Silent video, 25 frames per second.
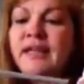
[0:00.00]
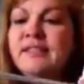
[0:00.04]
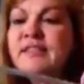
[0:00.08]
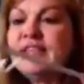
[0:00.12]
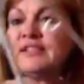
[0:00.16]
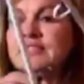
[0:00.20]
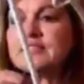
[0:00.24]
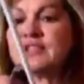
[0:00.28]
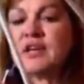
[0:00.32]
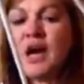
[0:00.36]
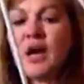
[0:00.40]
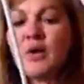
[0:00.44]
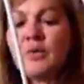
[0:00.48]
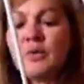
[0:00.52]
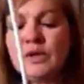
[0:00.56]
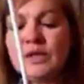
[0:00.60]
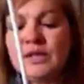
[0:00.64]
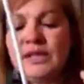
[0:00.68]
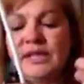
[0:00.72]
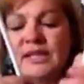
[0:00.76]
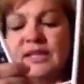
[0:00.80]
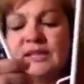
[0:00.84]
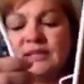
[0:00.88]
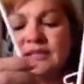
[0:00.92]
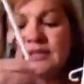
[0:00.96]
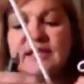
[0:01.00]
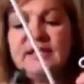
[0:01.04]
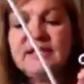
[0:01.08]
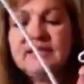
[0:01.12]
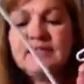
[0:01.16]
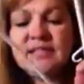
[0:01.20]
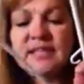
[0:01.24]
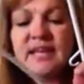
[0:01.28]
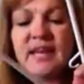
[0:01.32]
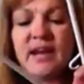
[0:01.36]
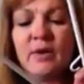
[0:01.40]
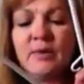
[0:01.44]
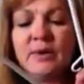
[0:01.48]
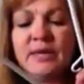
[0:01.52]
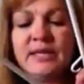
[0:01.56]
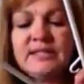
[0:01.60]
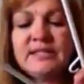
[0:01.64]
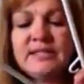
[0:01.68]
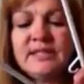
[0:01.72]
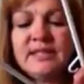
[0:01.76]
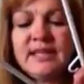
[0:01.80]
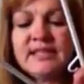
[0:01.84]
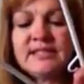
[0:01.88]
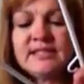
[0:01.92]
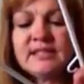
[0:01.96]
and these cut really easy. See how
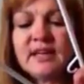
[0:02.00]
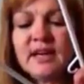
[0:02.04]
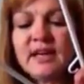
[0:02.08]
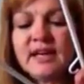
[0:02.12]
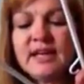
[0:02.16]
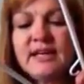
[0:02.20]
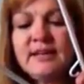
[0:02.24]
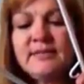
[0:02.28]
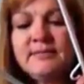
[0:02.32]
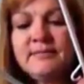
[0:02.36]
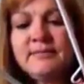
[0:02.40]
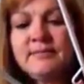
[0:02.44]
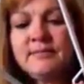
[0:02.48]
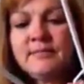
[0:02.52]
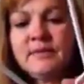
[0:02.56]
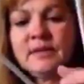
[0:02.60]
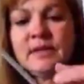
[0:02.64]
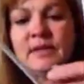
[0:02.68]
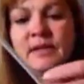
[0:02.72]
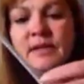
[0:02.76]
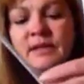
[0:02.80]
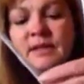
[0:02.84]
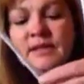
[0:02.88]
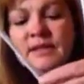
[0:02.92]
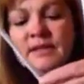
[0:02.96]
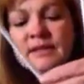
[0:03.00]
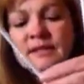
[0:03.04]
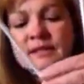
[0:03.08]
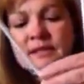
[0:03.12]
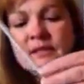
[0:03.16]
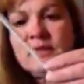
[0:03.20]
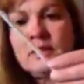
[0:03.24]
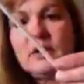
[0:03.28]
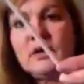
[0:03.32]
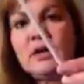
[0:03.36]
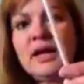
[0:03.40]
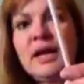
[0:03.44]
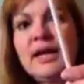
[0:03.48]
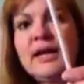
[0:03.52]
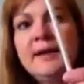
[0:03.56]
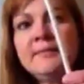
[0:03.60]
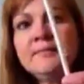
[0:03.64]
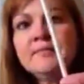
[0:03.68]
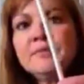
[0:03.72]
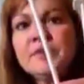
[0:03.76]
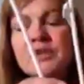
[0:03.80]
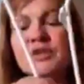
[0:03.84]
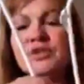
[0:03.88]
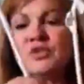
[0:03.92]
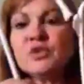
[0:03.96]
easy that's cutting? Okay,
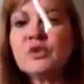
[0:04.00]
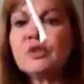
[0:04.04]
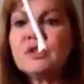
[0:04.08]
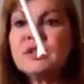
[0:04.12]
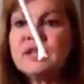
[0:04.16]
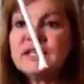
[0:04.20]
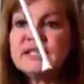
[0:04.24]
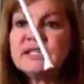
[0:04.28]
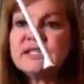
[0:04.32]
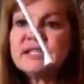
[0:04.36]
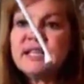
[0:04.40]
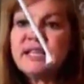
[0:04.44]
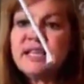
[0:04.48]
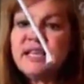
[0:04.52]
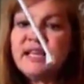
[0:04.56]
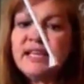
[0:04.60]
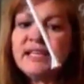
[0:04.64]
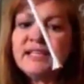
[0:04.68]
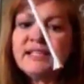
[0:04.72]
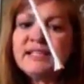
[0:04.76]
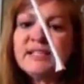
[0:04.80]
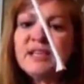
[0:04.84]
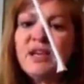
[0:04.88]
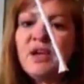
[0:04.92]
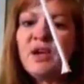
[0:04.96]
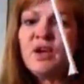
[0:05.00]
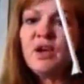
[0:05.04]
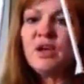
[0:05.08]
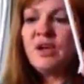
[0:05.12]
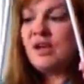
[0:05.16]
so this is